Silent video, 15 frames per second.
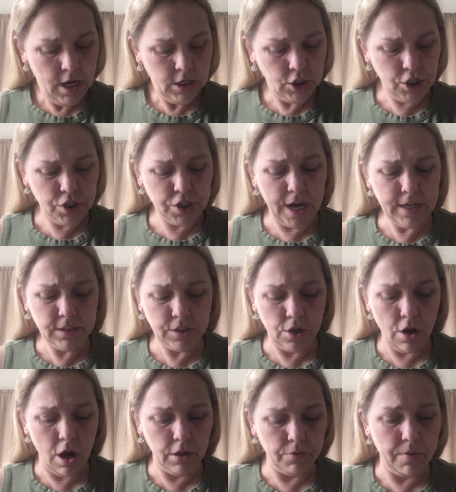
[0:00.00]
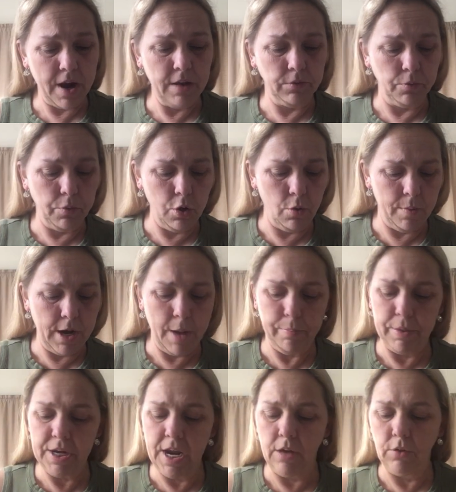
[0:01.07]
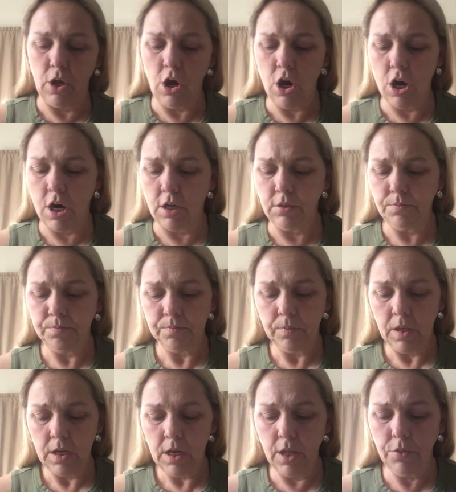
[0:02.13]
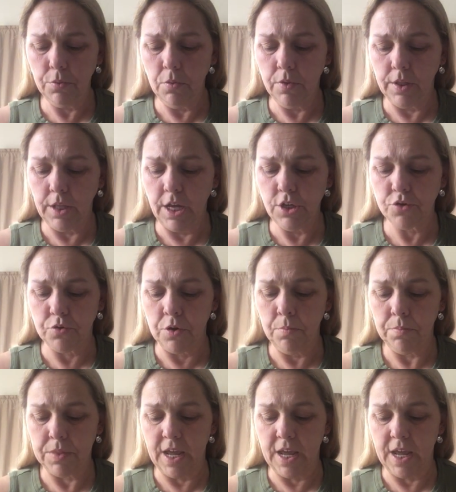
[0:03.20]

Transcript: She chased it all around the room and up and down the hall and through the lunchroom.